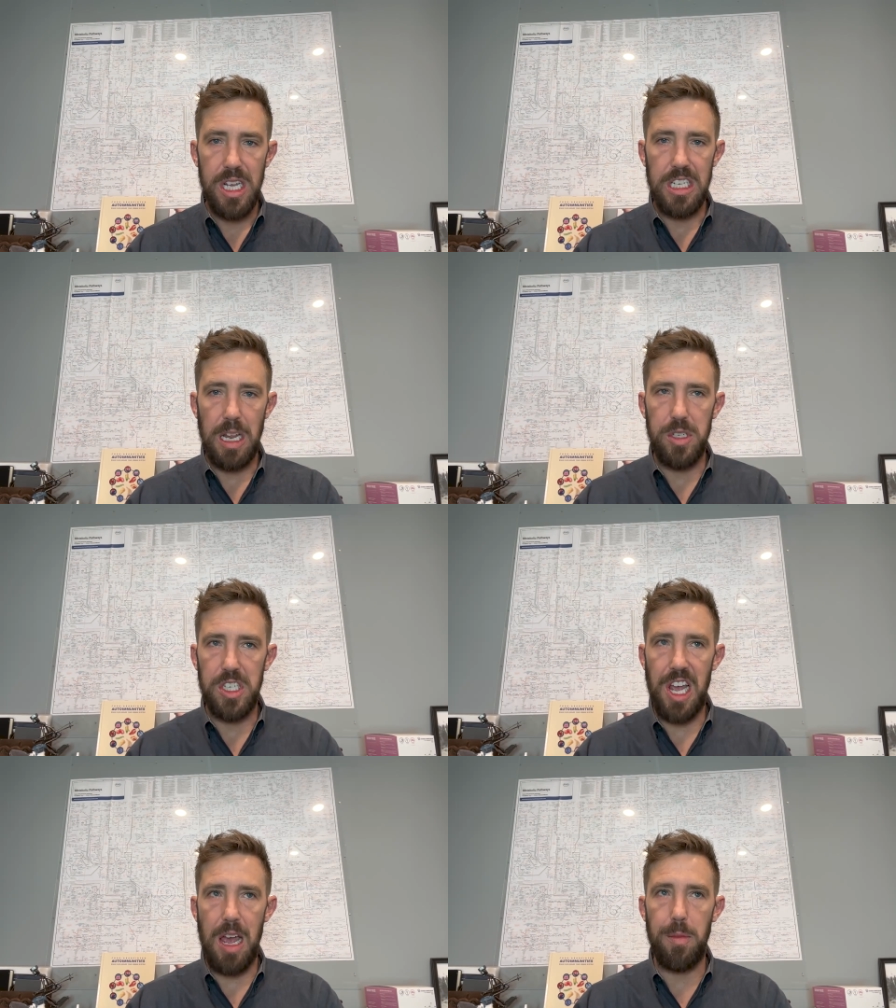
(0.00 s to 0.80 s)
is named
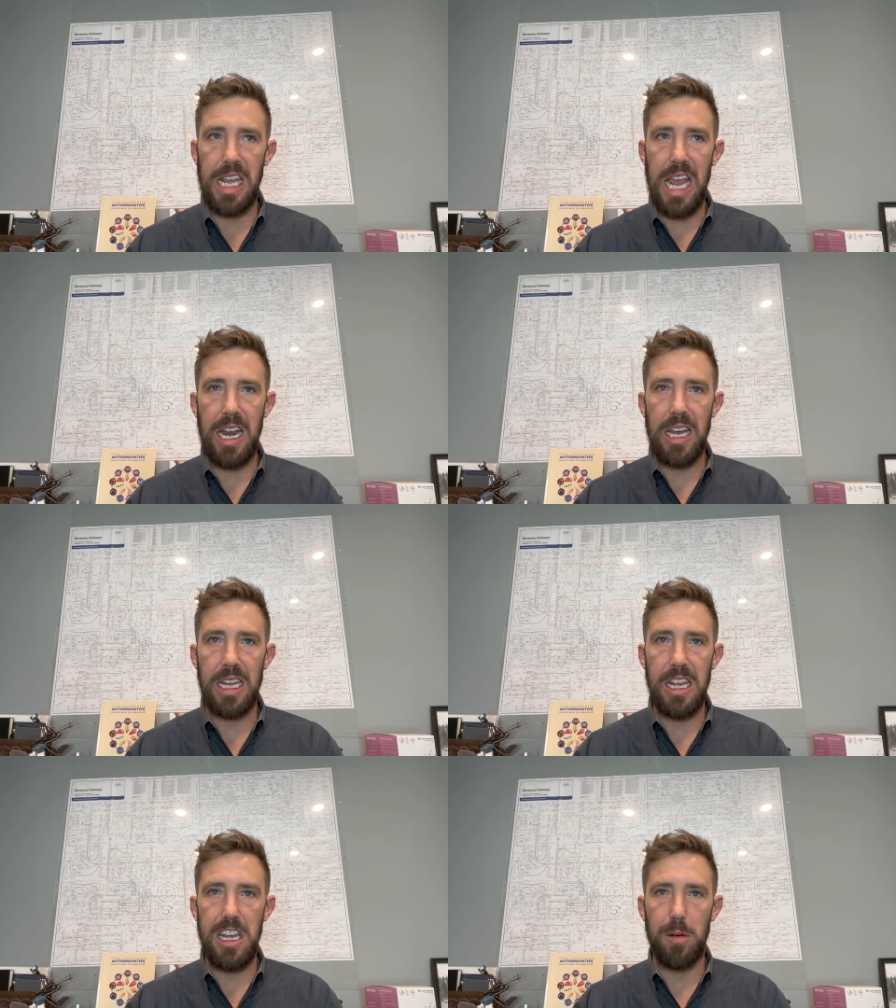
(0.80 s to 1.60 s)
Sam Yanick,
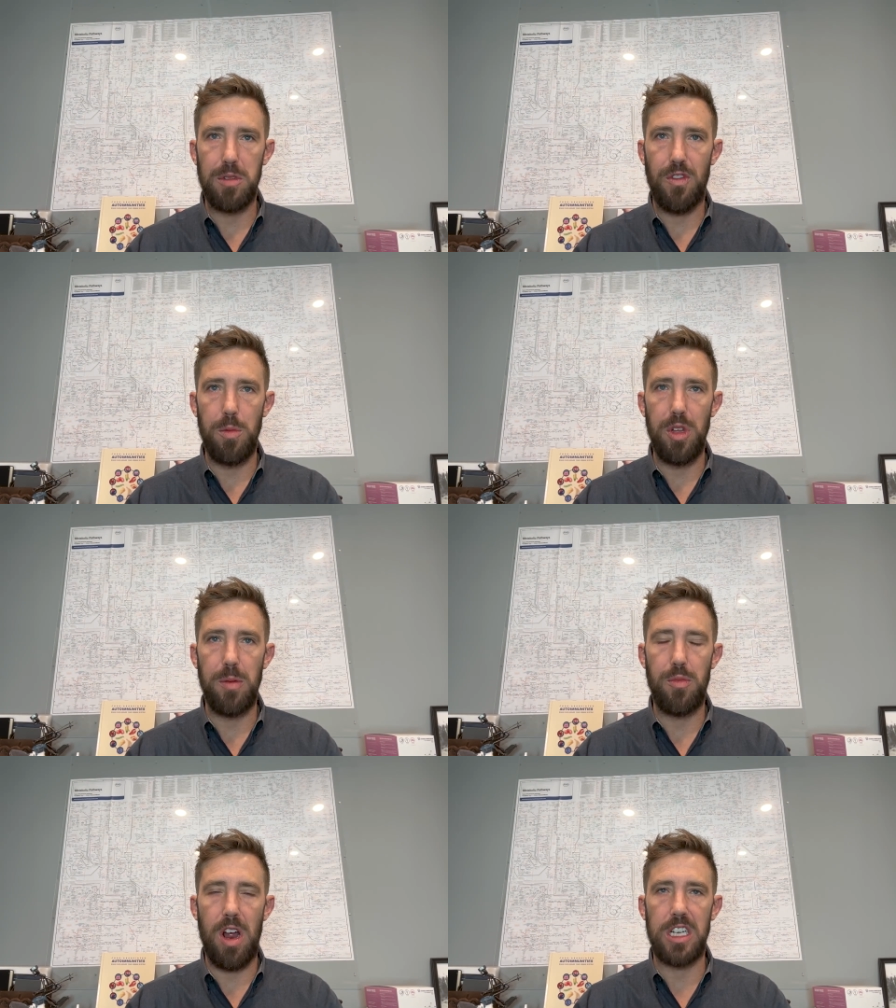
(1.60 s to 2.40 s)
and he helps
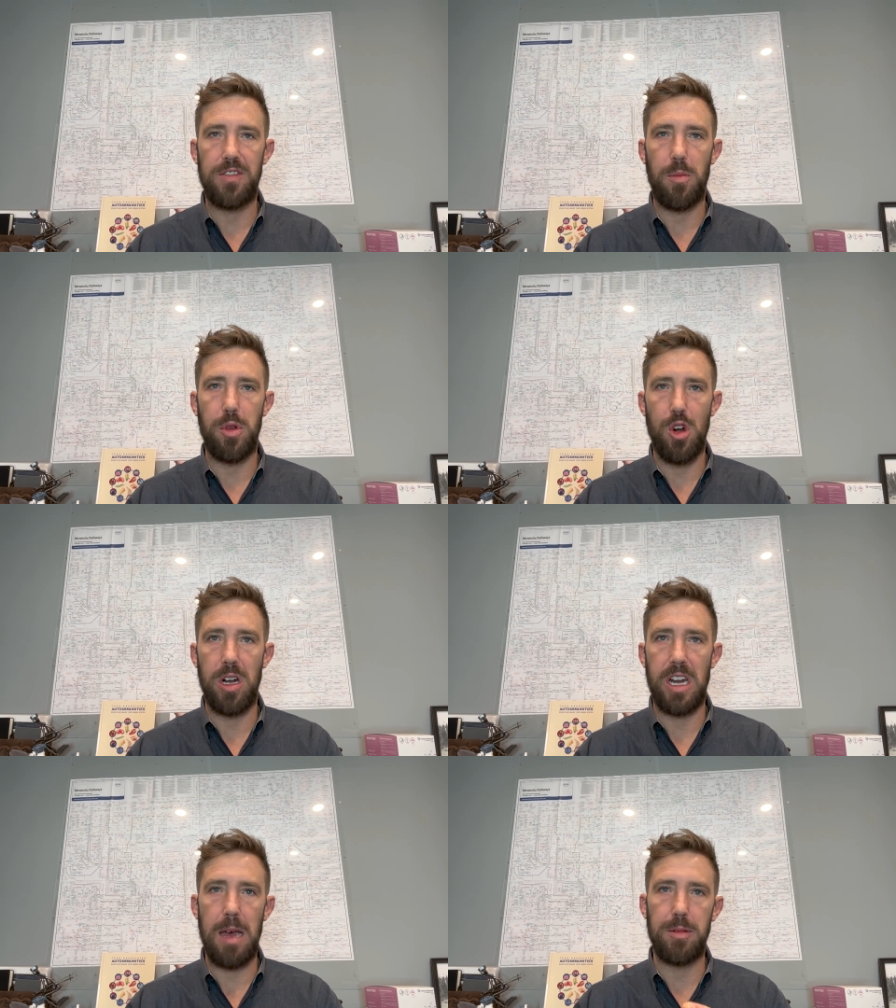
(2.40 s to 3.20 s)
formulate products for pure
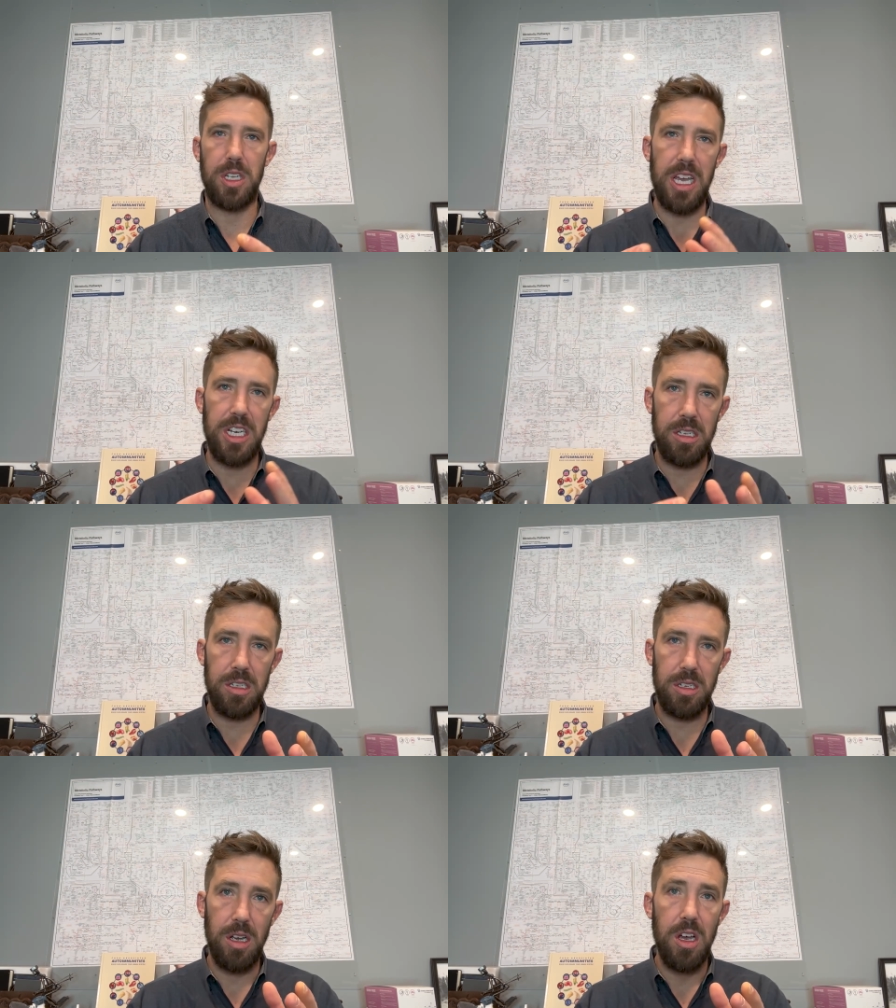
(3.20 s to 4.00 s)
encapsulations.